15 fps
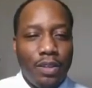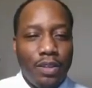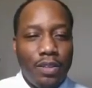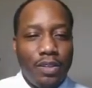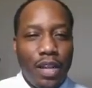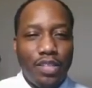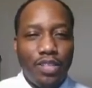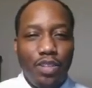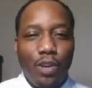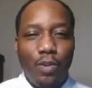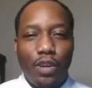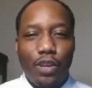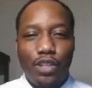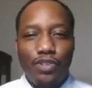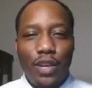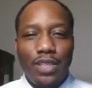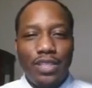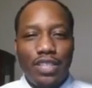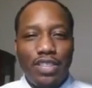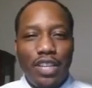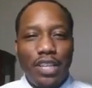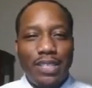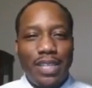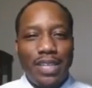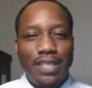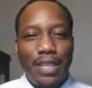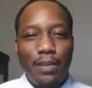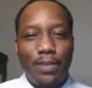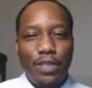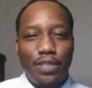As you know, we're going to transition into the
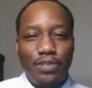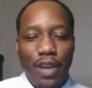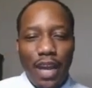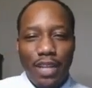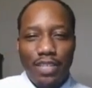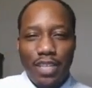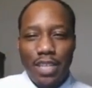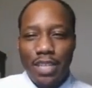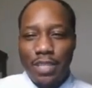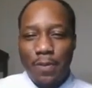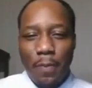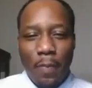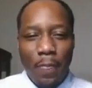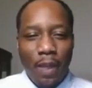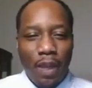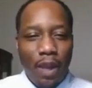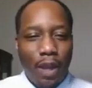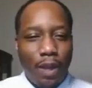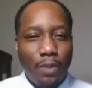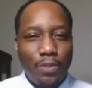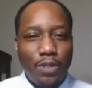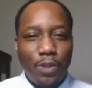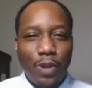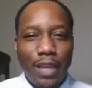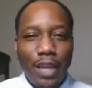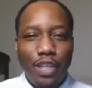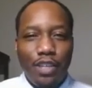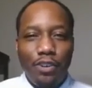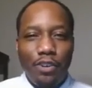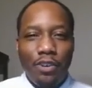tips and strategies. So again,
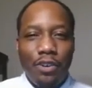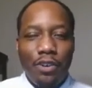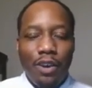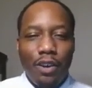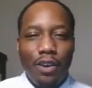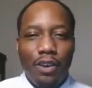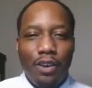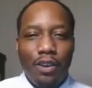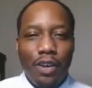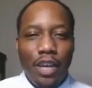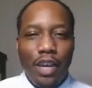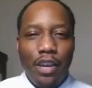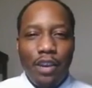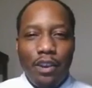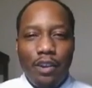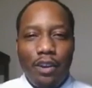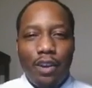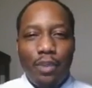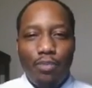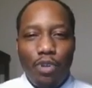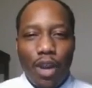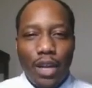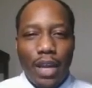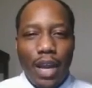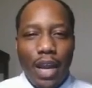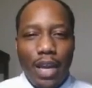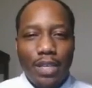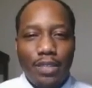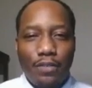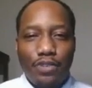you're here on a
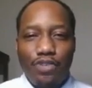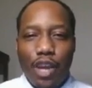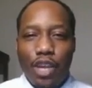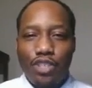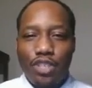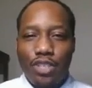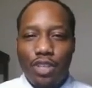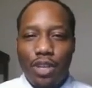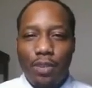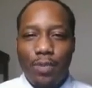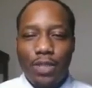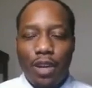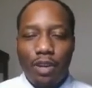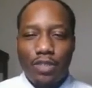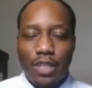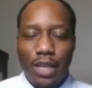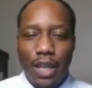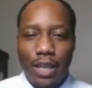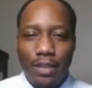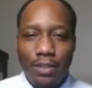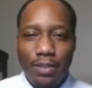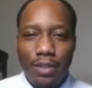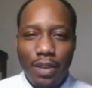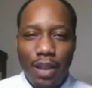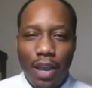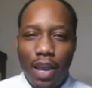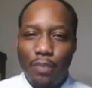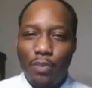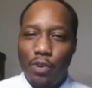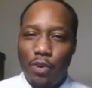broadcast of Strategy Sunday with Dr. Ken.
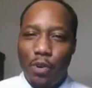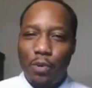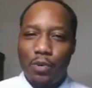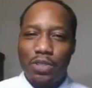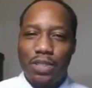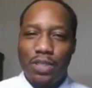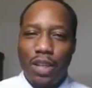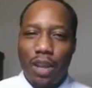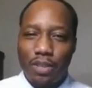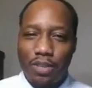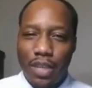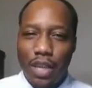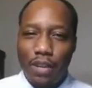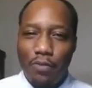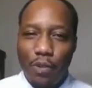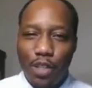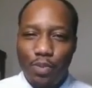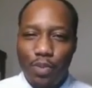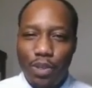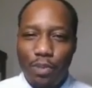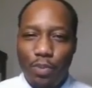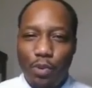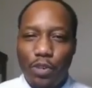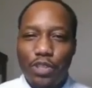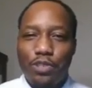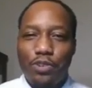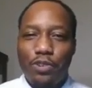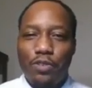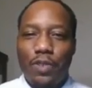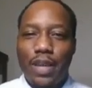I'm your host, Dr. Ken Richmond, board
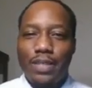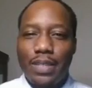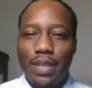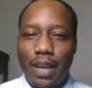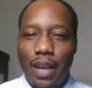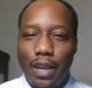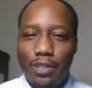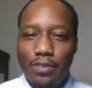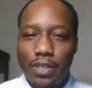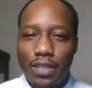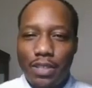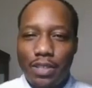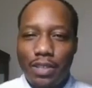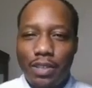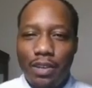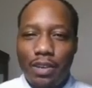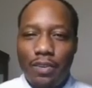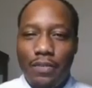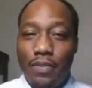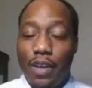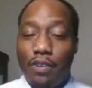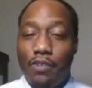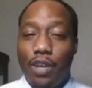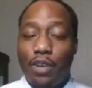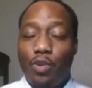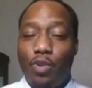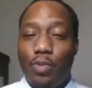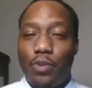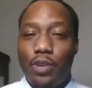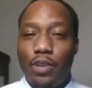certified psychiatrist, veteran and
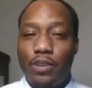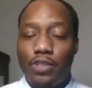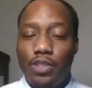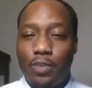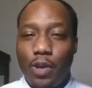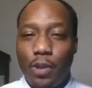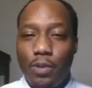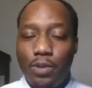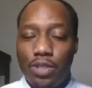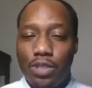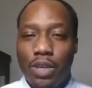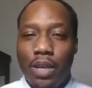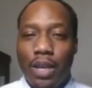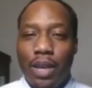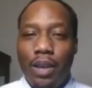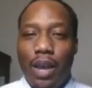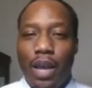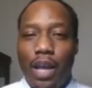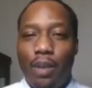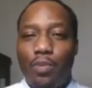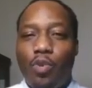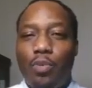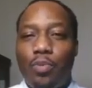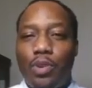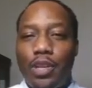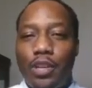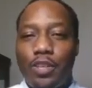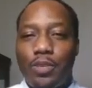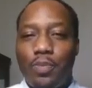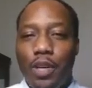corporate leadership coach. I help corporate
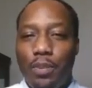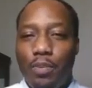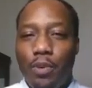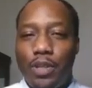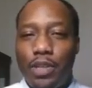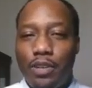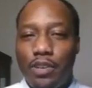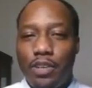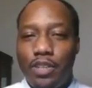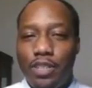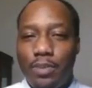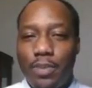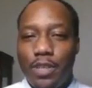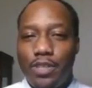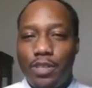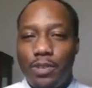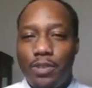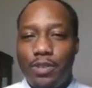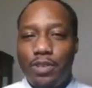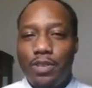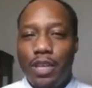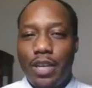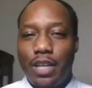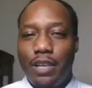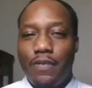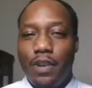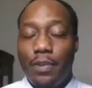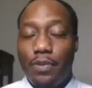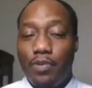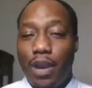leaders pinpoint their leadership issues so they can
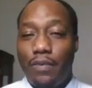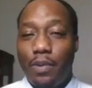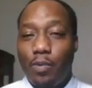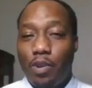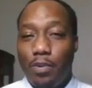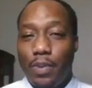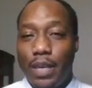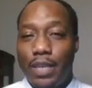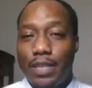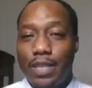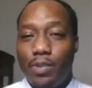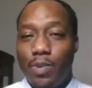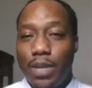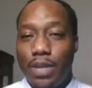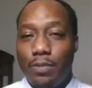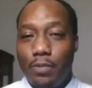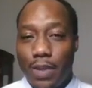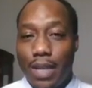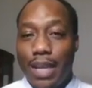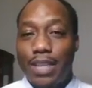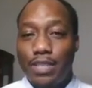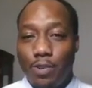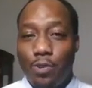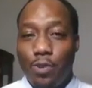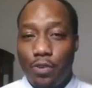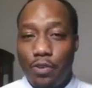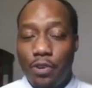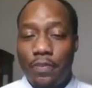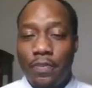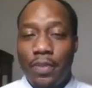develop thriving workplaces with less
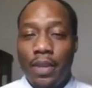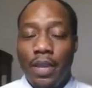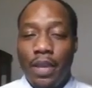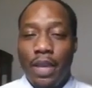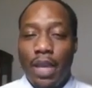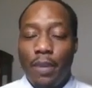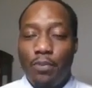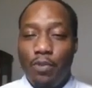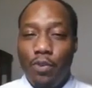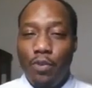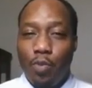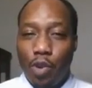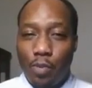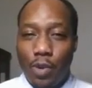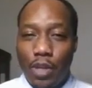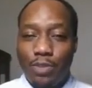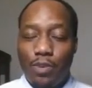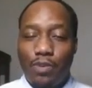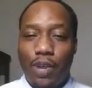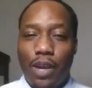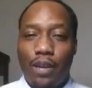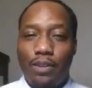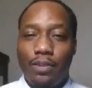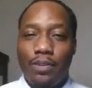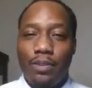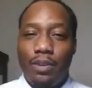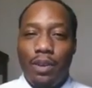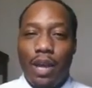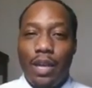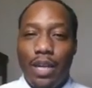turnover, improve workplace morale,
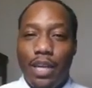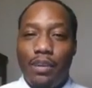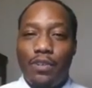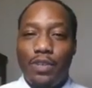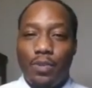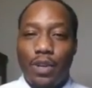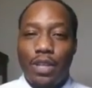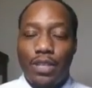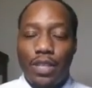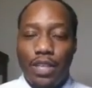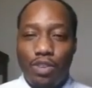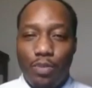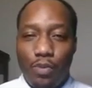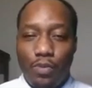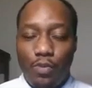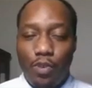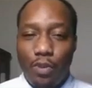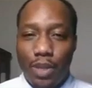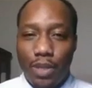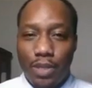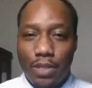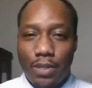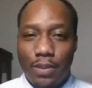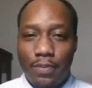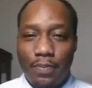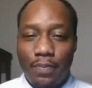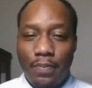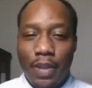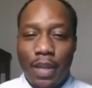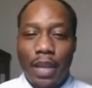and increase organizational performance.
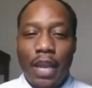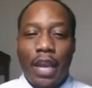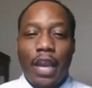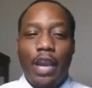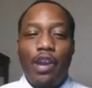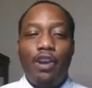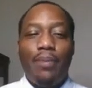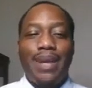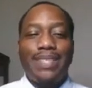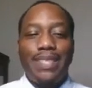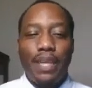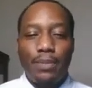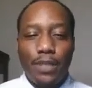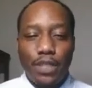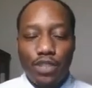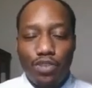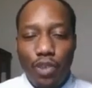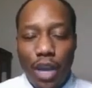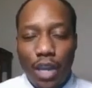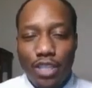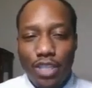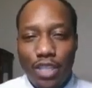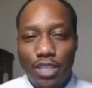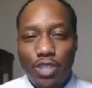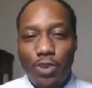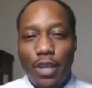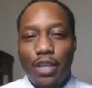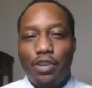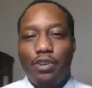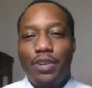Here are my tips and strategies to
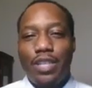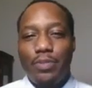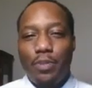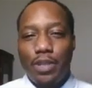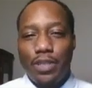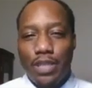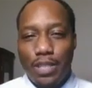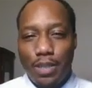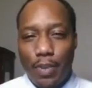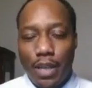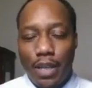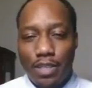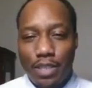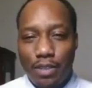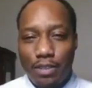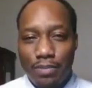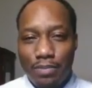increase participation.